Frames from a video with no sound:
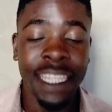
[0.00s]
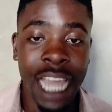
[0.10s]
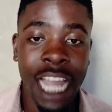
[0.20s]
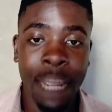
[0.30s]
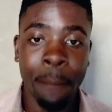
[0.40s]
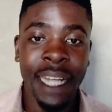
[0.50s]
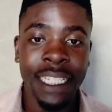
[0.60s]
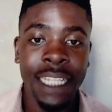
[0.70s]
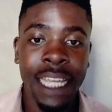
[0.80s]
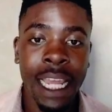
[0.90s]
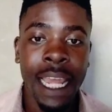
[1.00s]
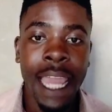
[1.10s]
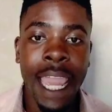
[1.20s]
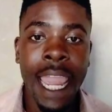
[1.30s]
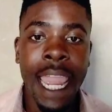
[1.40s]
and dark, but
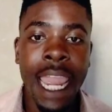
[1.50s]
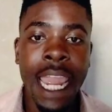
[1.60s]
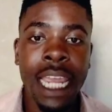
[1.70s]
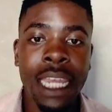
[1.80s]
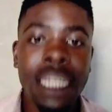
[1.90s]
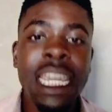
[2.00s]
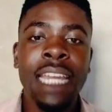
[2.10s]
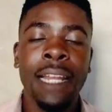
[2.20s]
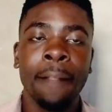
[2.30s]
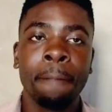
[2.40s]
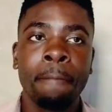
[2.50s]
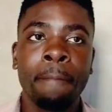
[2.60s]
Yang,